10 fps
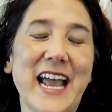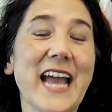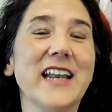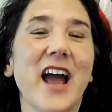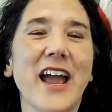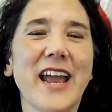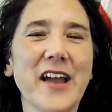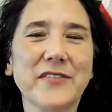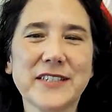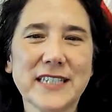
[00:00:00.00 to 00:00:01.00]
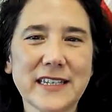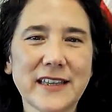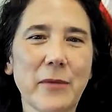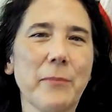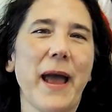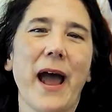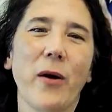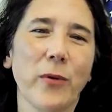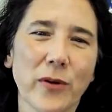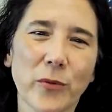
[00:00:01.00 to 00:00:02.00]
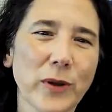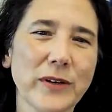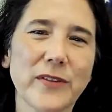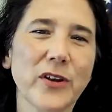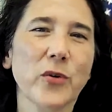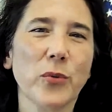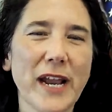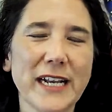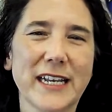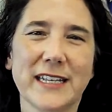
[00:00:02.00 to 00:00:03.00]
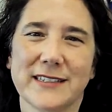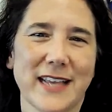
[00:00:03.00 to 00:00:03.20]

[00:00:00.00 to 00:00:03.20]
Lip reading: And I have seen them power one of the greatest